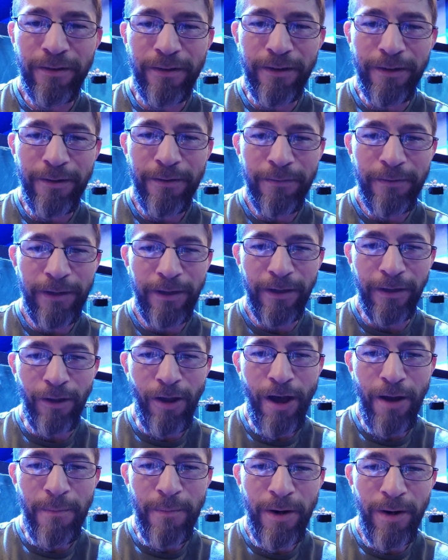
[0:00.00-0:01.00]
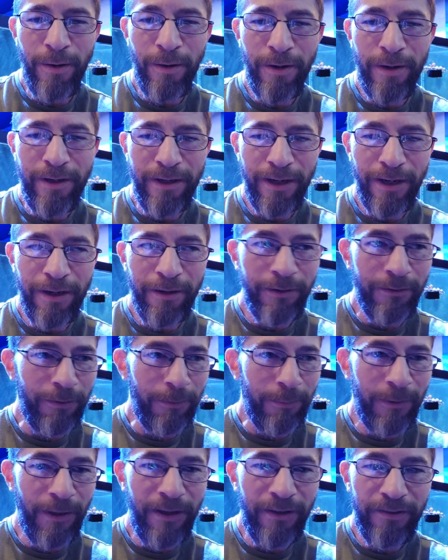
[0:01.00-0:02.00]
You know, if you get a lawnmower and you got to
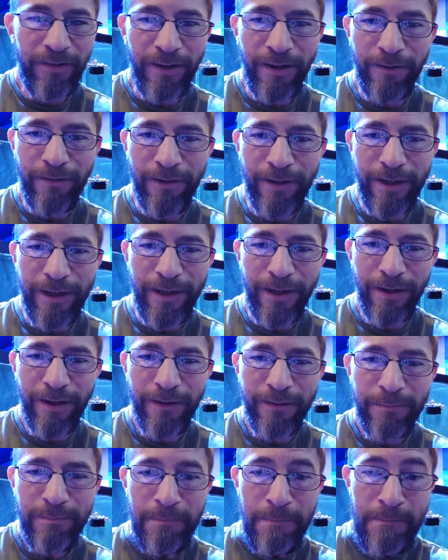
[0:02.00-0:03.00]
replace it every year,